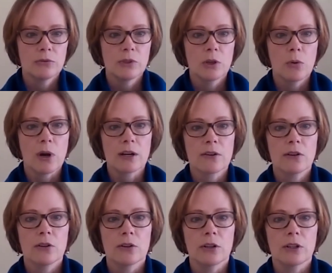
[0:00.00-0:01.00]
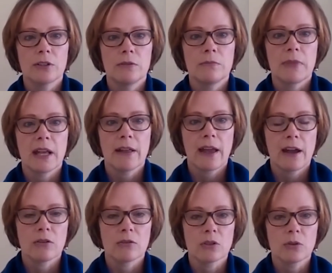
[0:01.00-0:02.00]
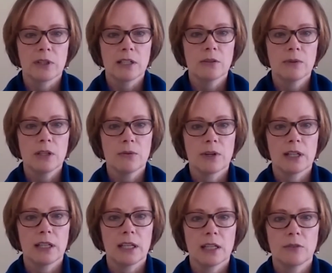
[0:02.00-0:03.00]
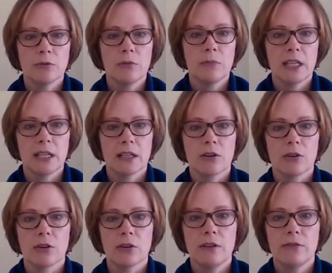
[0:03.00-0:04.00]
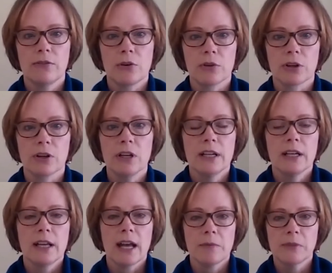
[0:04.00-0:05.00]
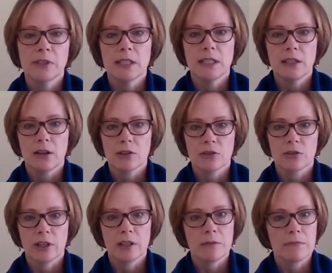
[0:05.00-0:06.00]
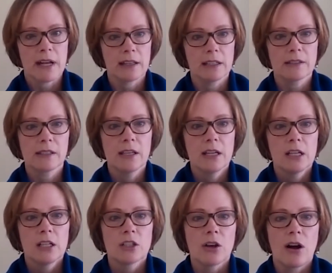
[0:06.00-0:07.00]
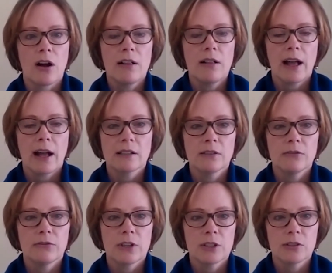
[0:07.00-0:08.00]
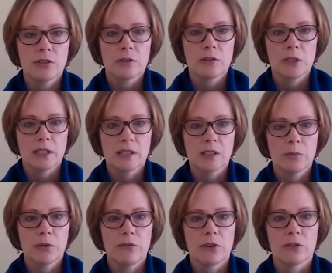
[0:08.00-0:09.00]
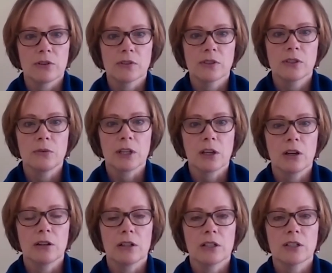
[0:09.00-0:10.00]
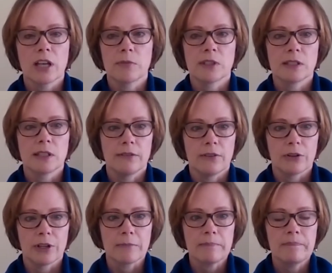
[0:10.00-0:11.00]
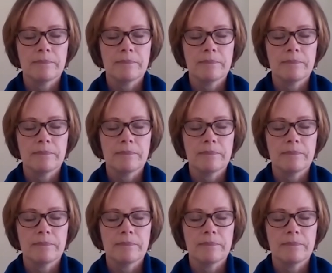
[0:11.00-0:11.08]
Require the clerk to mail out 2021 annual meeting early voter absentee Australian ballots to all active registered municipal voters to encourage absentee voting.